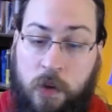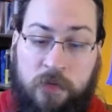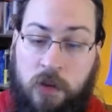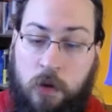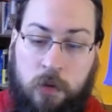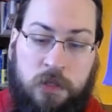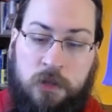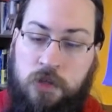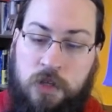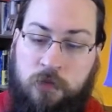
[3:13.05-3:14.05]
even though it was Le
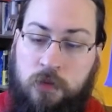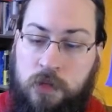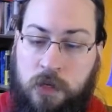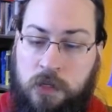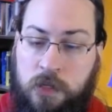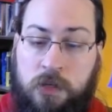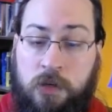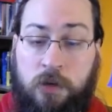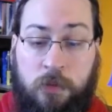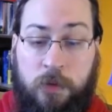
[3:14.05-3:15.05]
Chiffre who did it and he turned
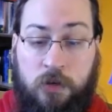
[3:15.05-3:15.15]
out to be